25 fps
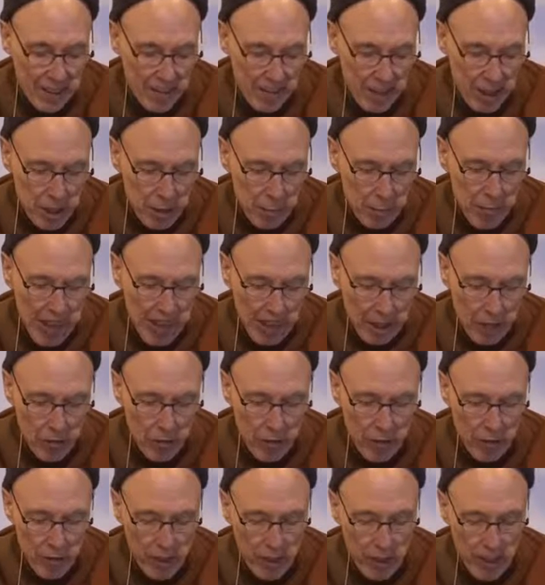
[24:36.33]
respect,
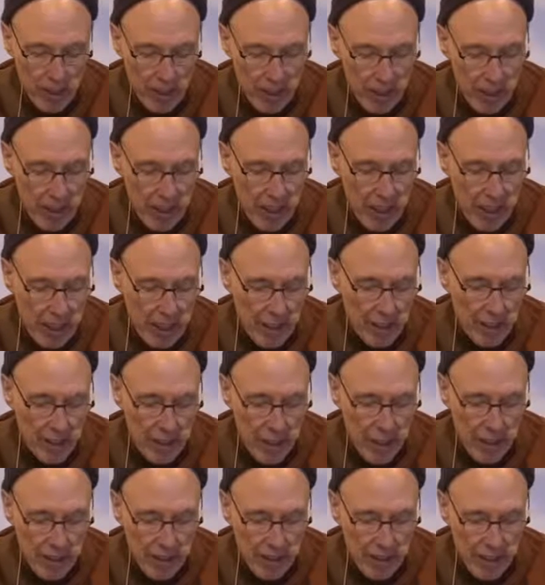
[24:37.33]
revere, and
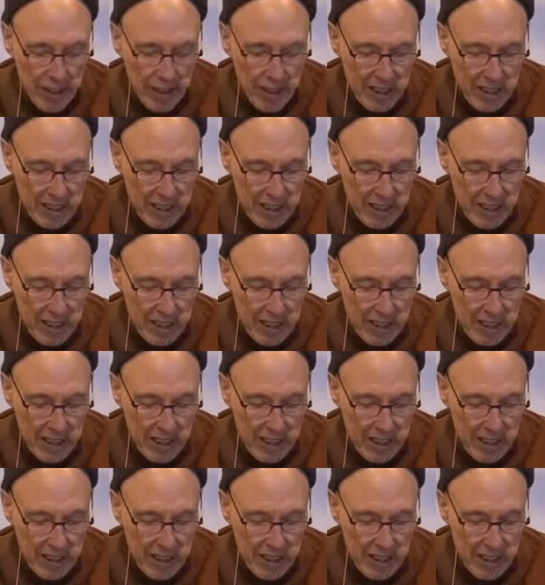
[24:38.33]
venerate.